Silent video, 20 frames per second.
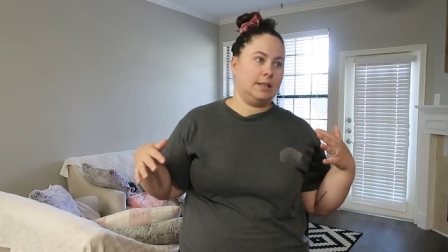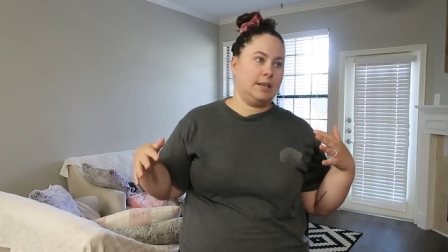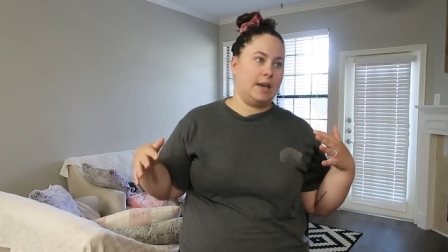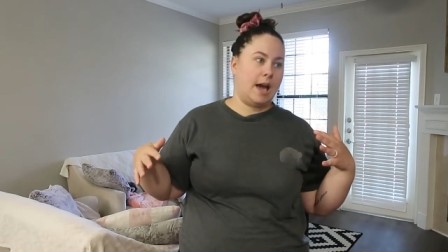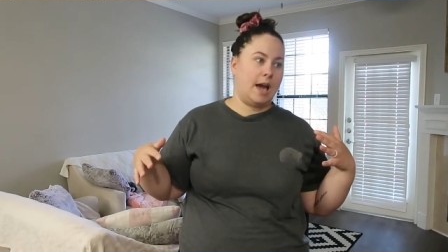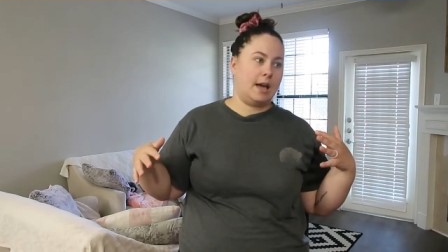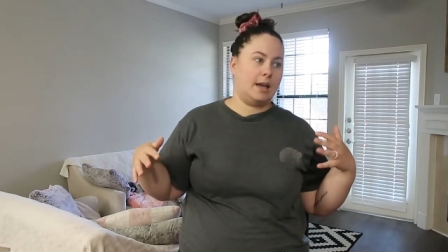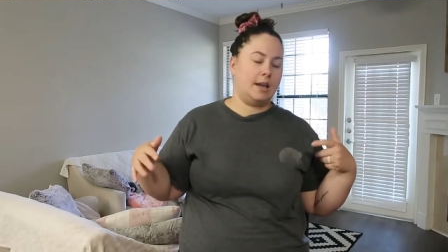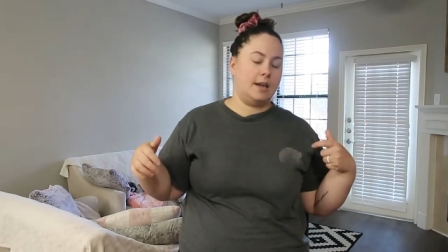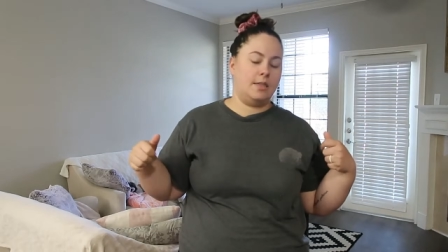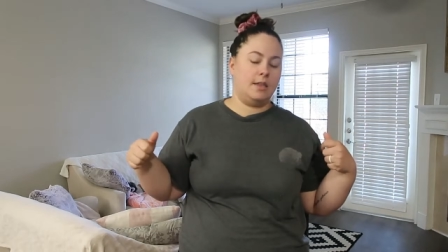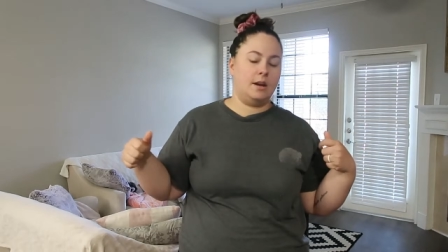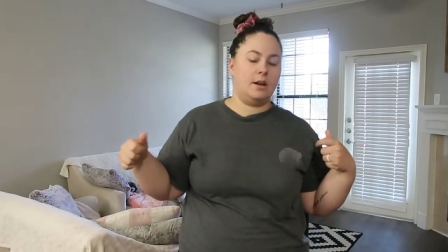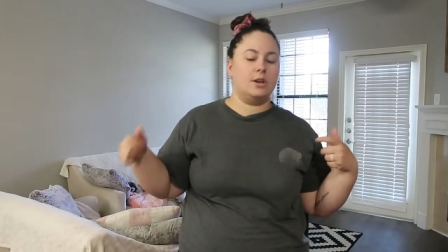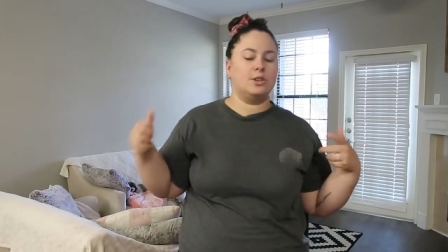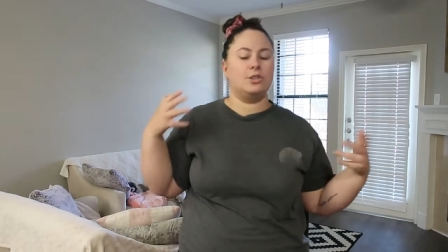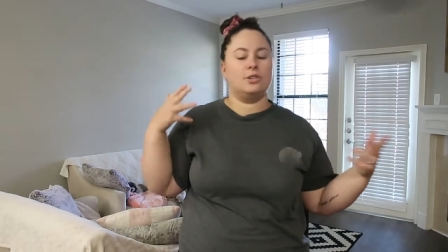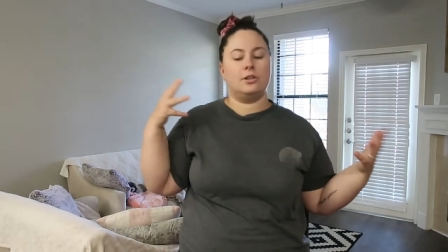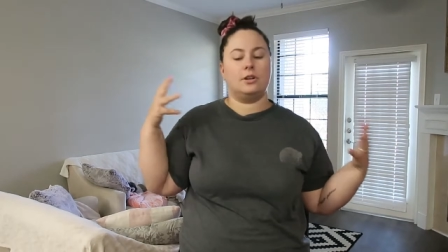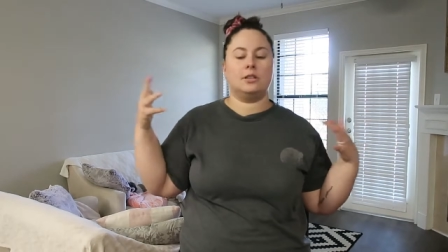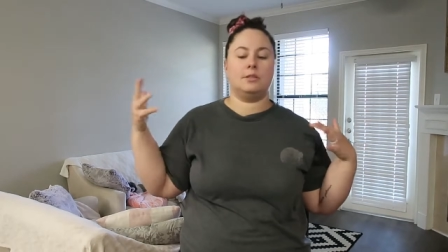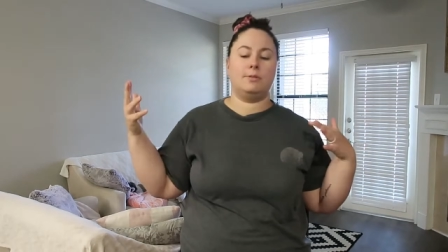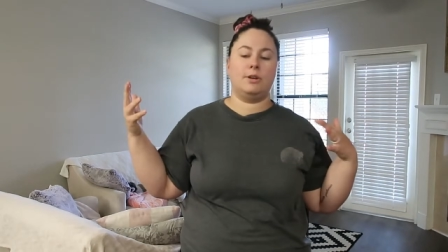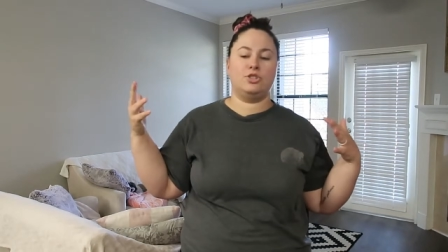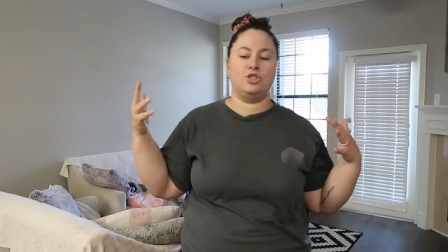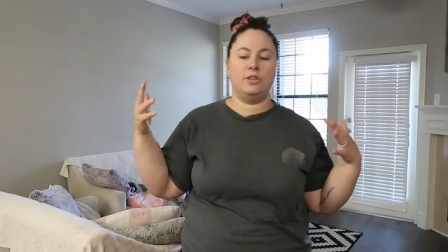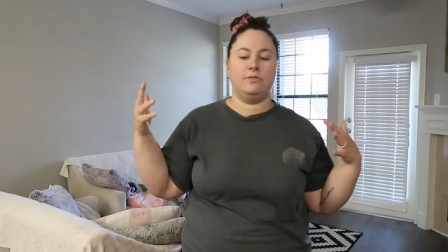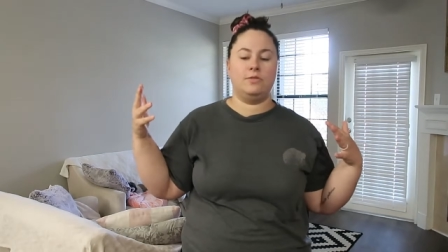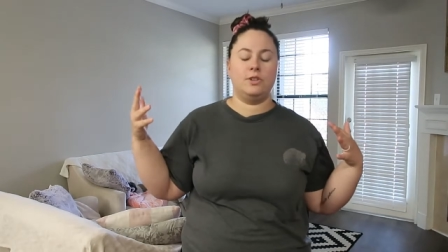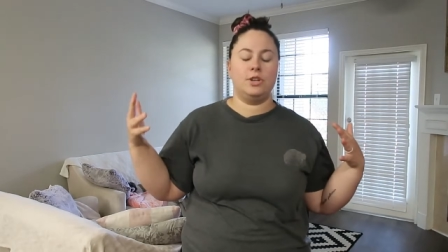yeah, and then it also talks
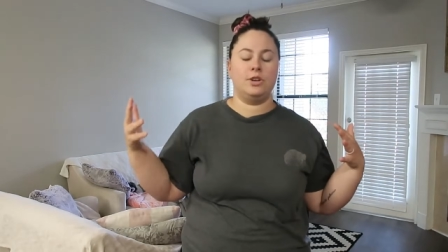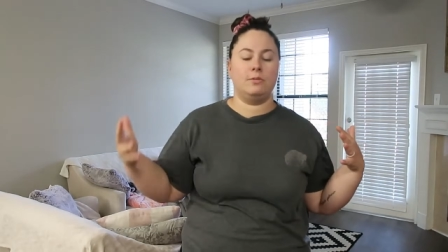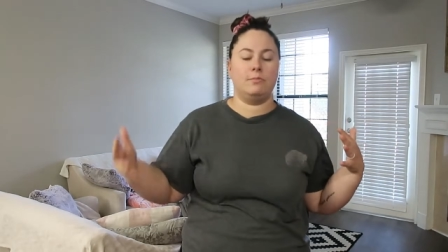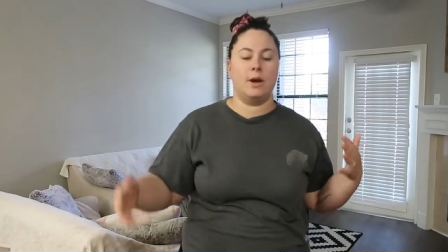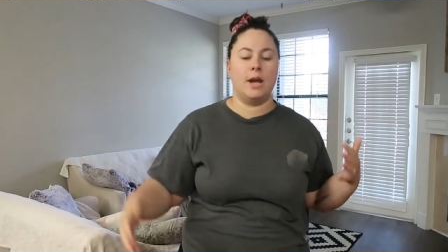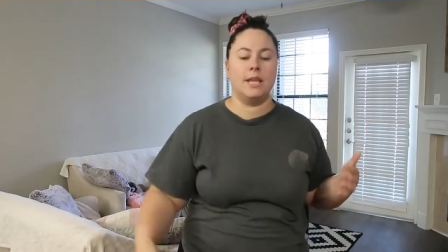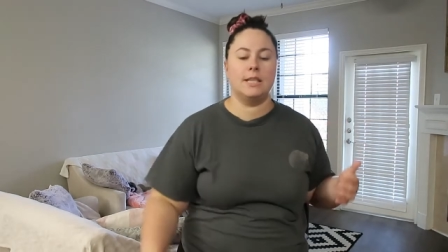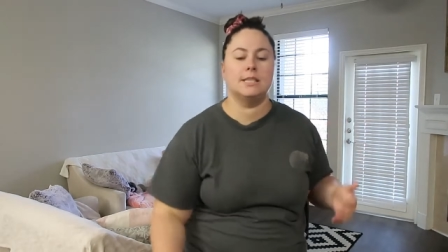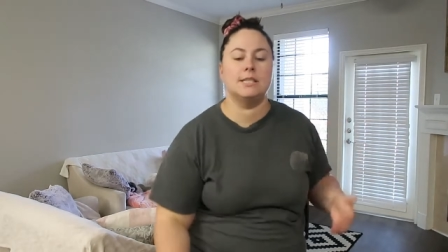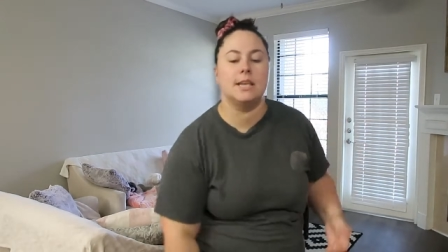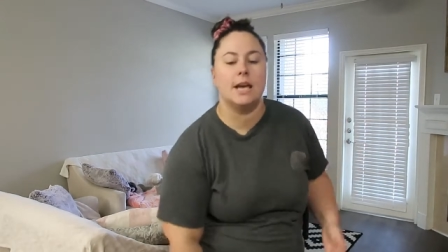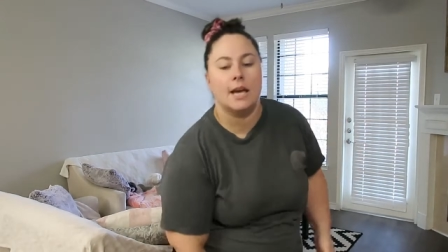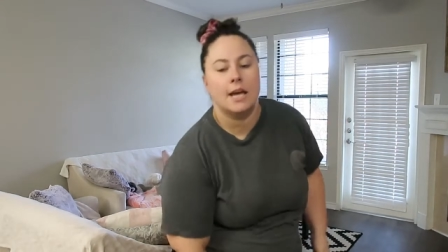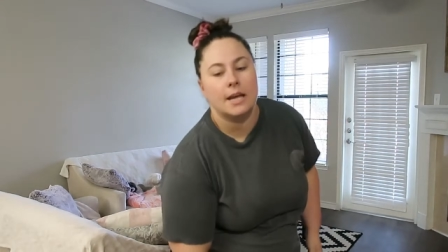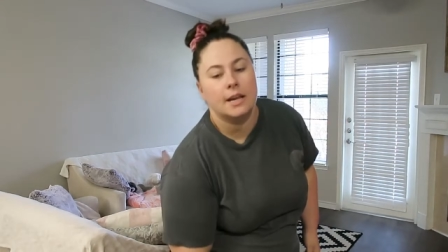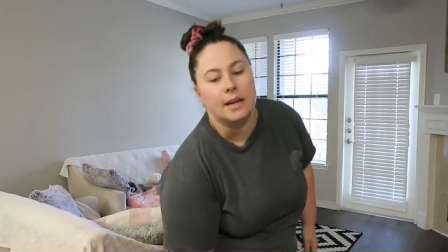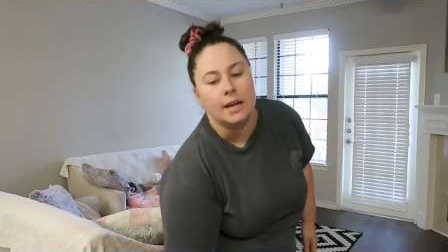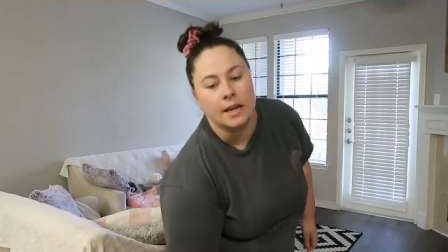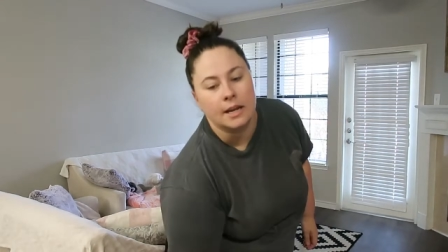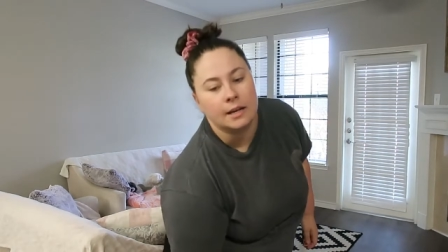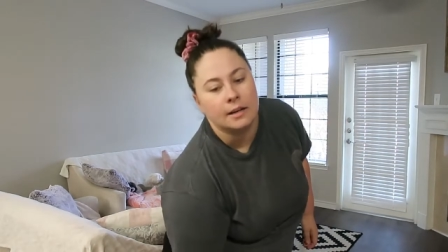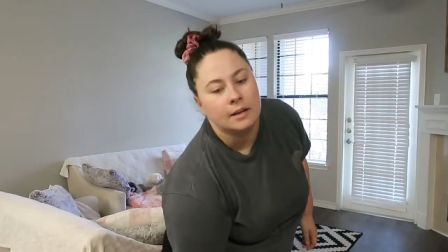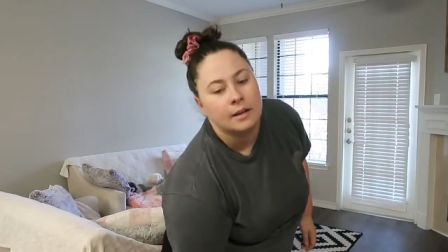about shifting your mindset